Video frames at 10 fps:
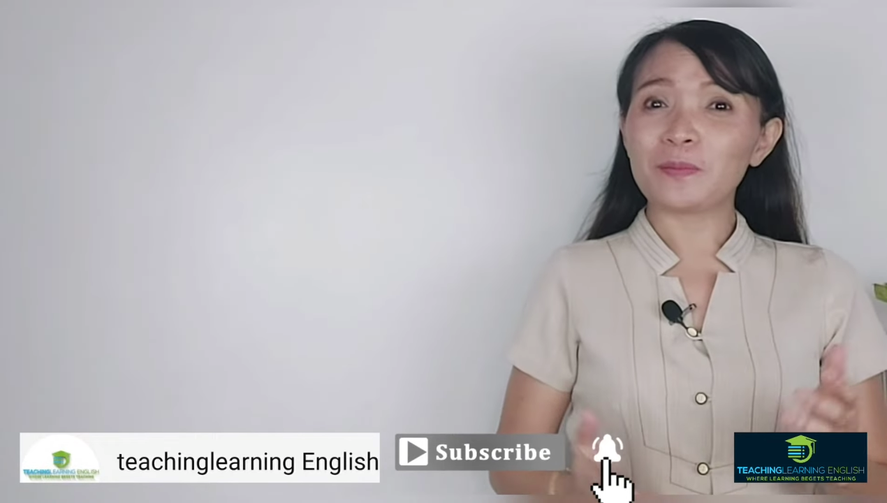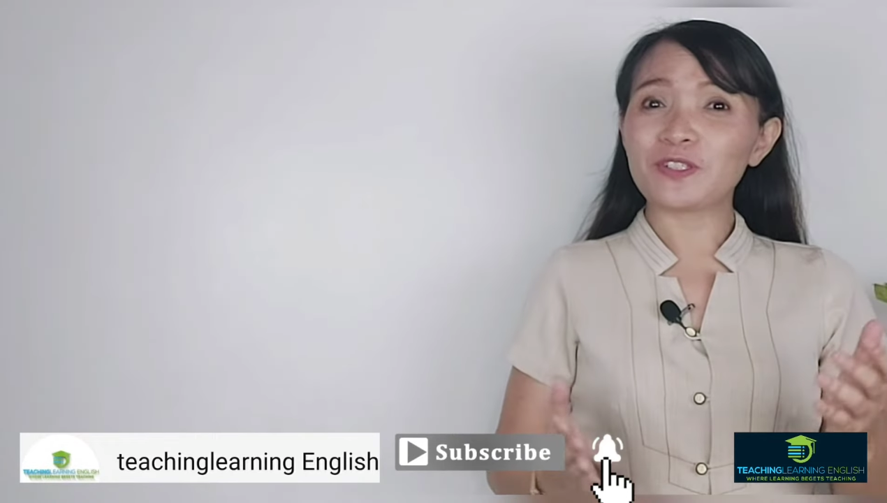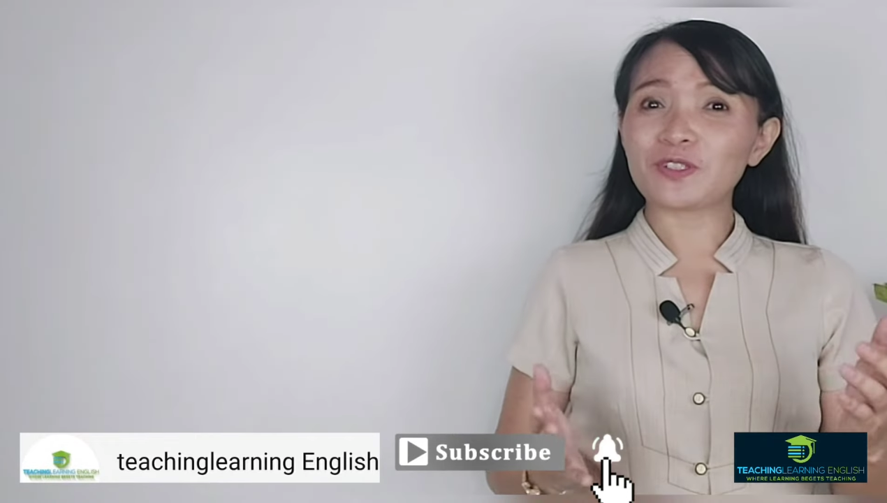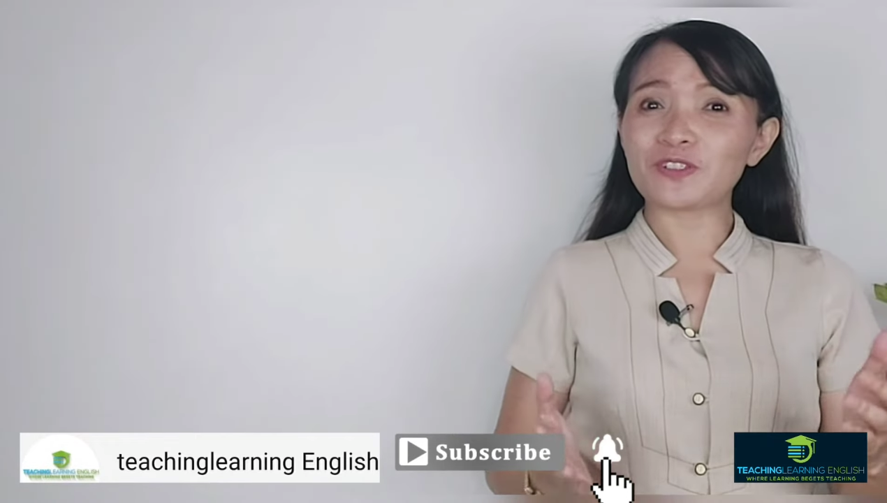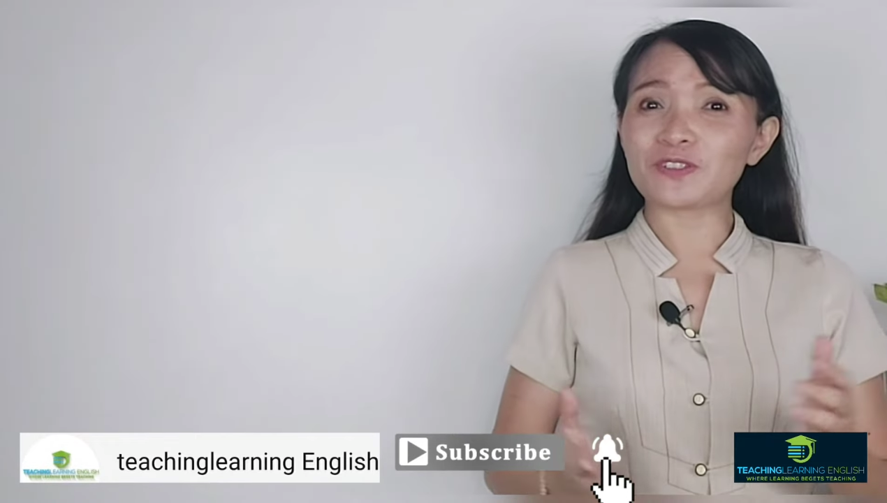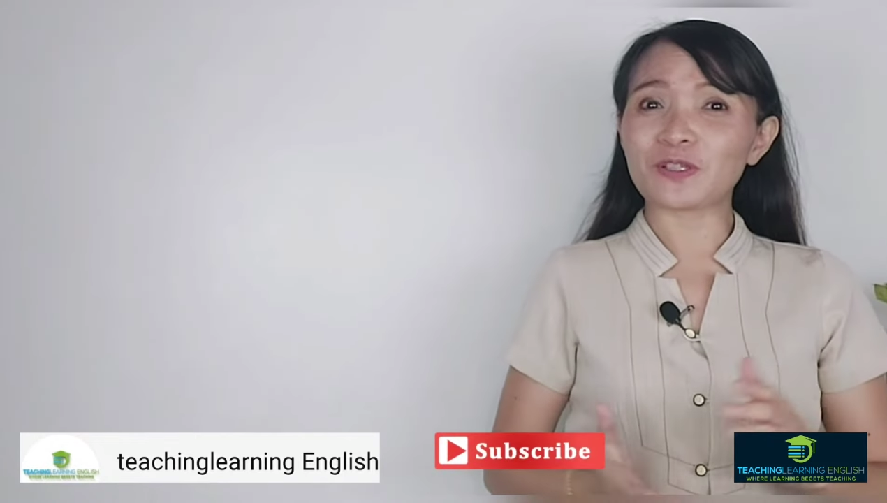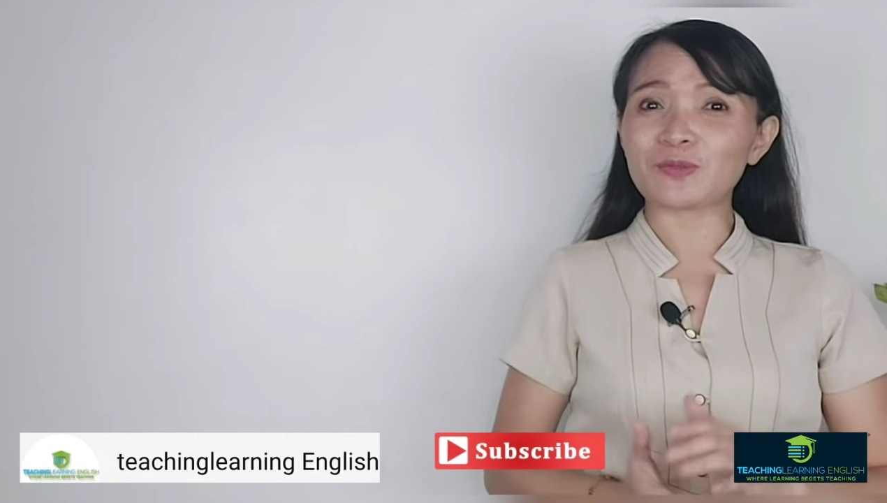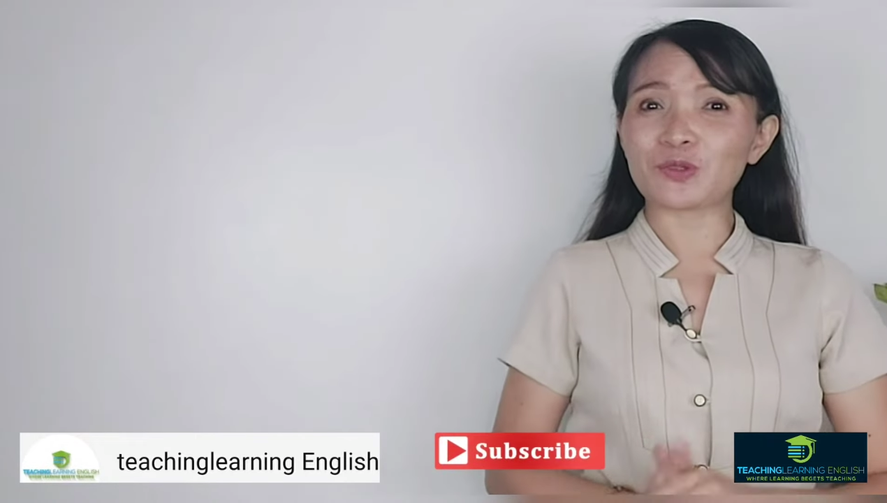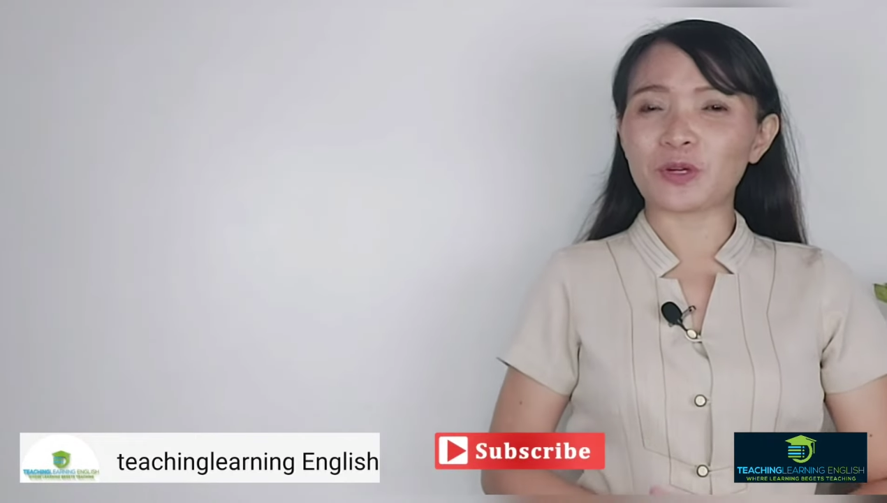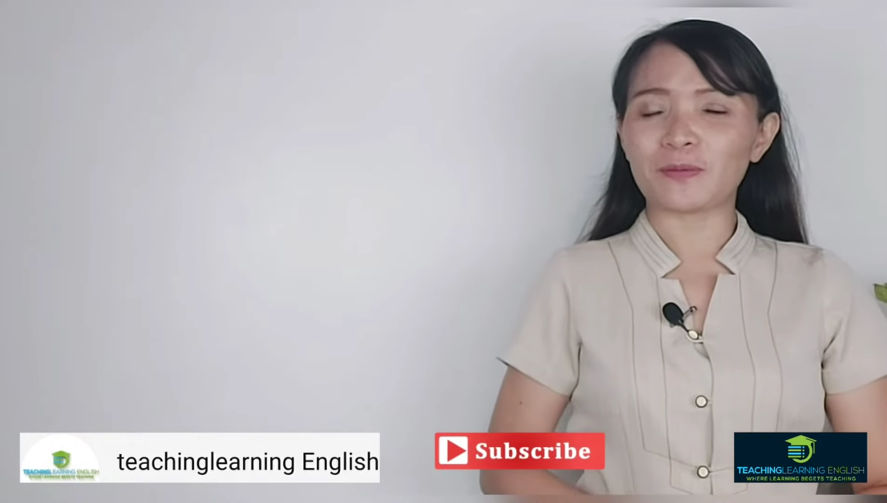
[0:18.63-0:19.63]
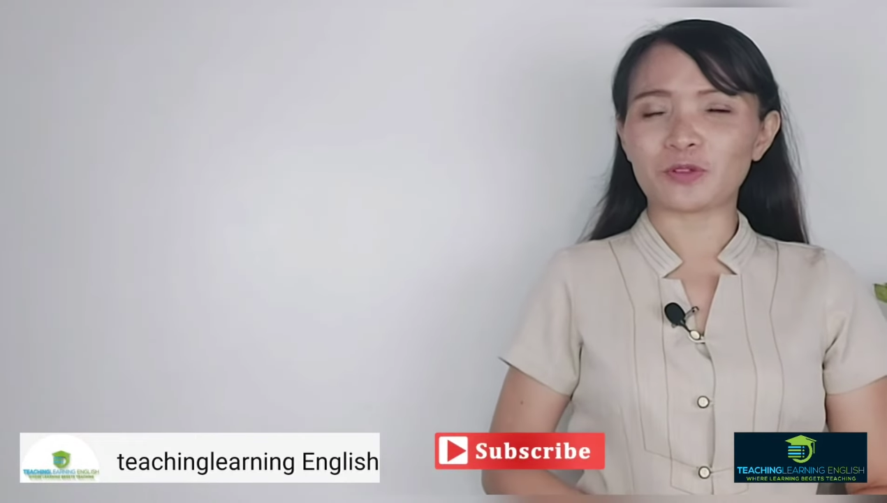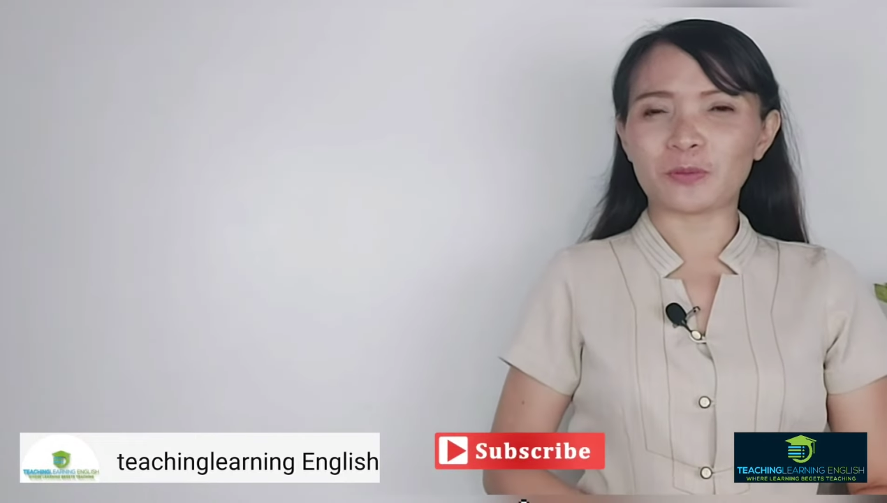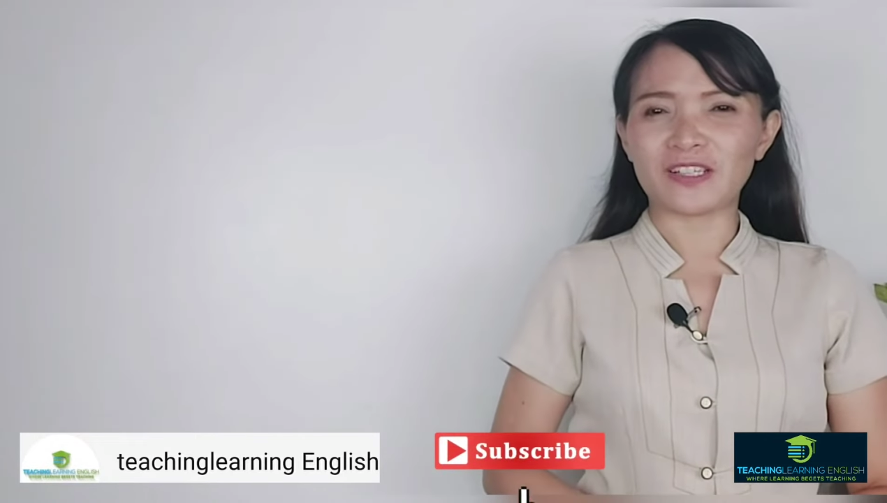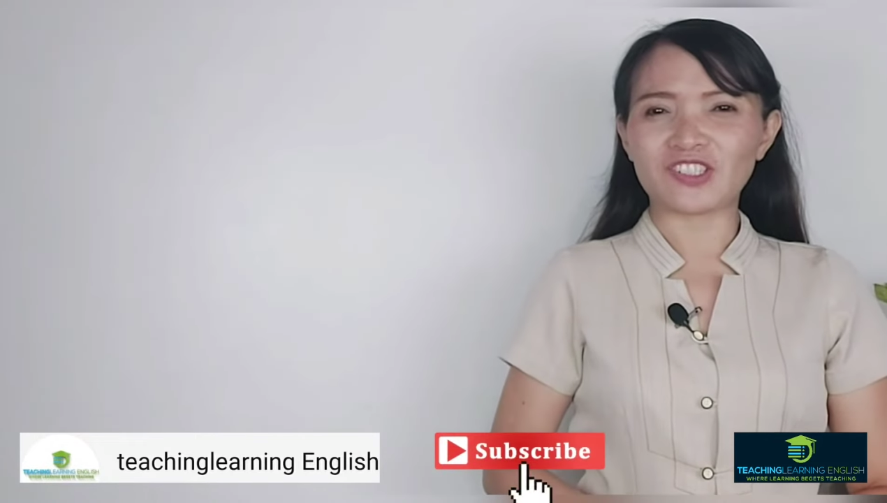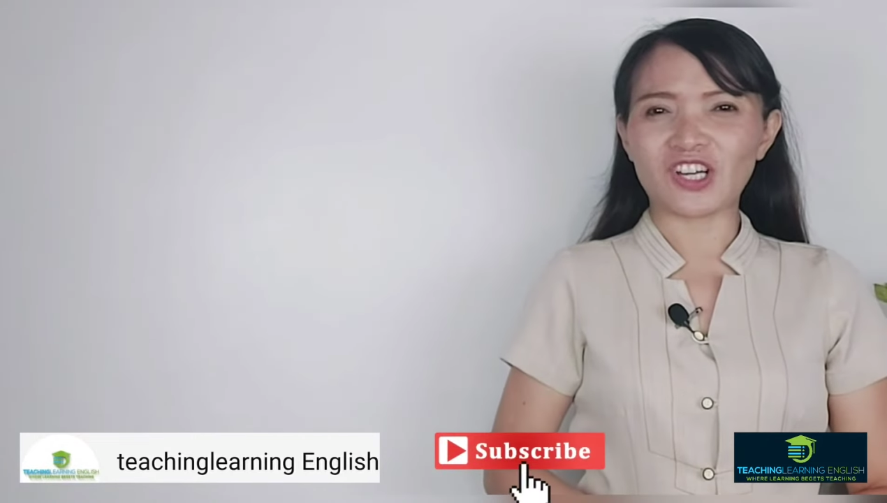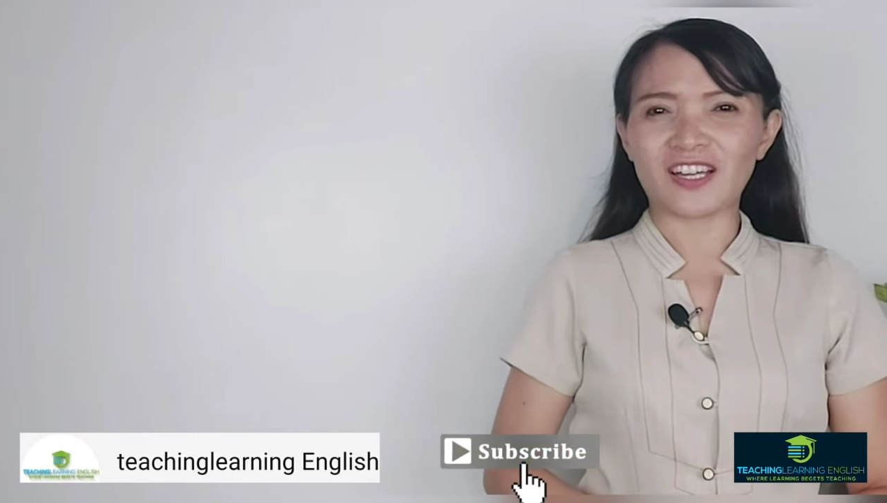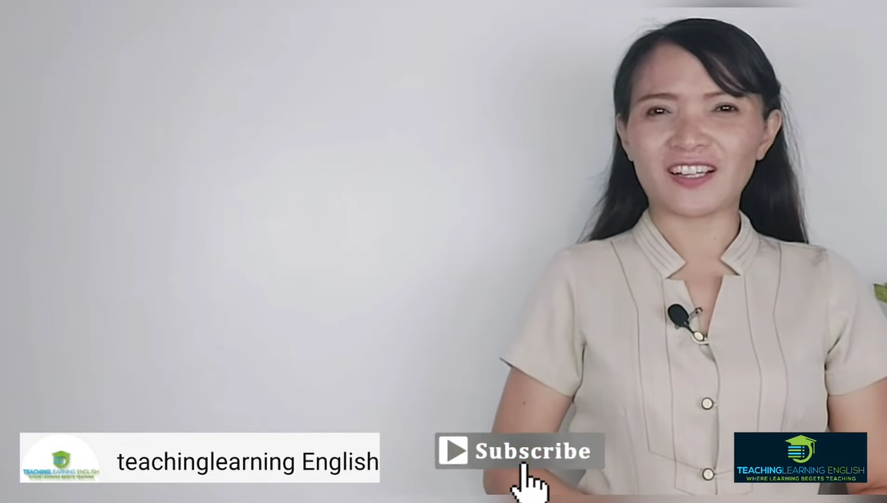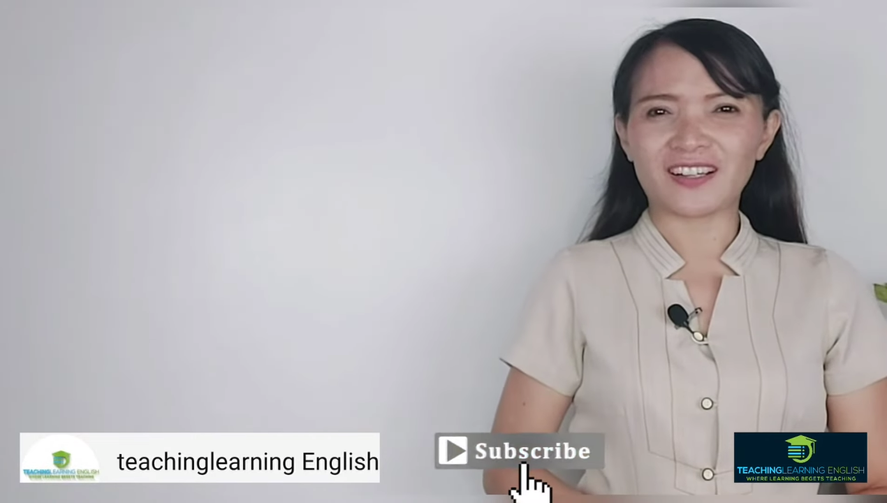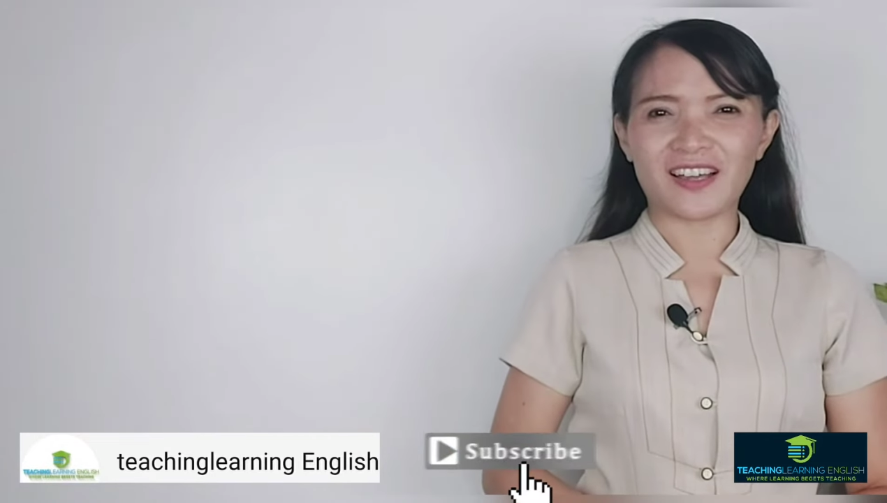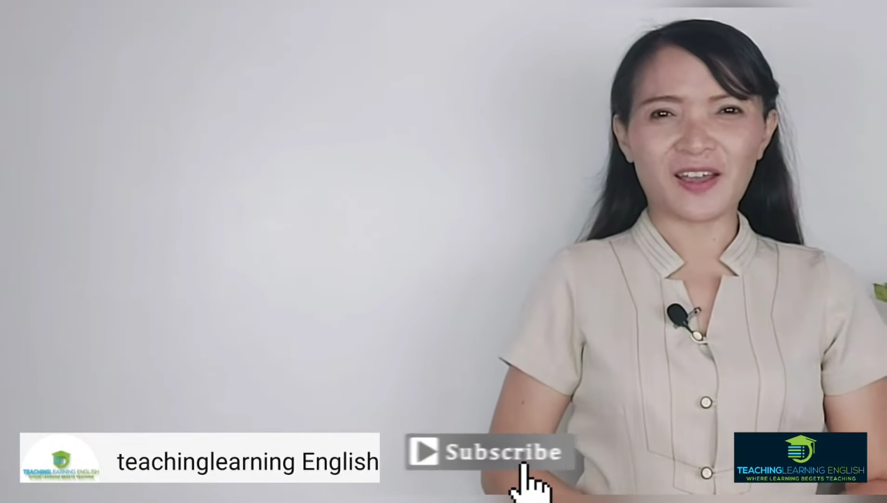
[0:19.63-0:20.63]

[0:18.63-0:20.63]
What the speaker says: Be sure to subscribe to my channel